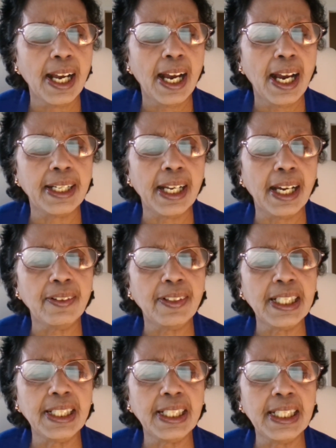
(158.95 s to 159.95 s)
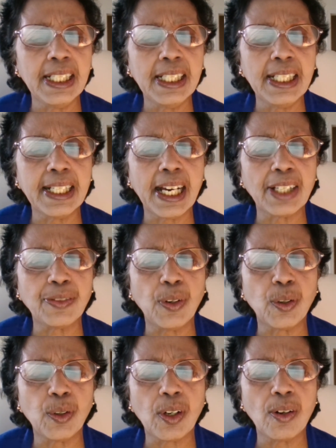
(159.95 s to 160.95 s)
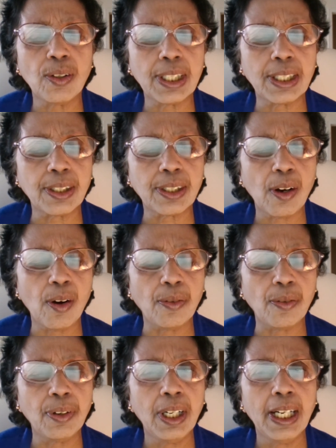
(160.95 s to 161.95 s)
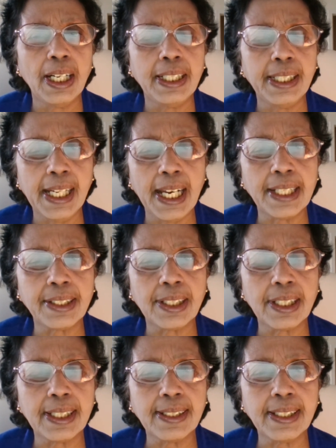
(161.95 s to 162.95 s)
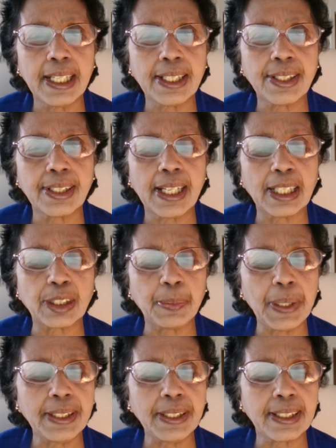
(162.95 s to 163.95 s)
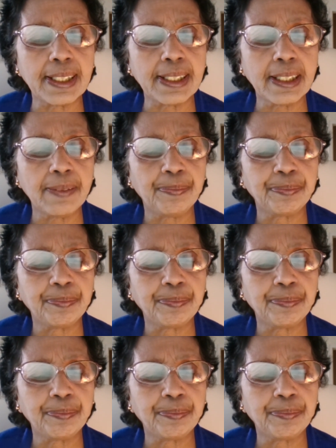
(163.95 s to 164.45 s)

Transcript: an average yearly cash flow consists of date, receipts, expenses,